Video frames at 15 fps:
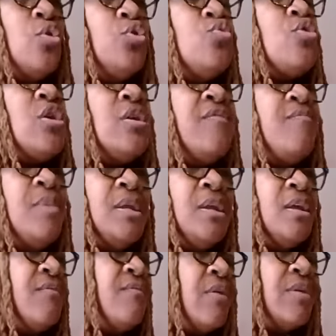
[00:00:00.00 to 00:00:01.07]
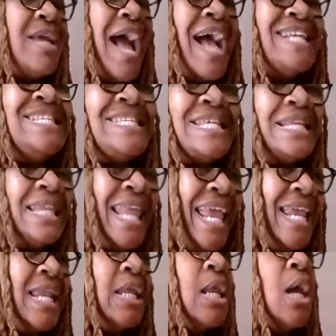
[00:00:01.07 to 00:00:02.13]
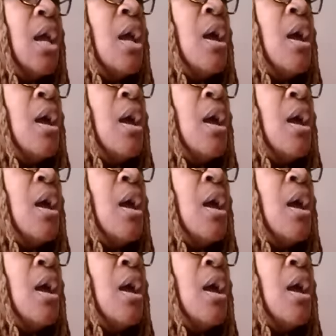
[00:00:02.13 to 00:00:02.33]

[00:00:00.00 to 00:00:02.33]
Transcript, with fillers: you could have been in a very isolated,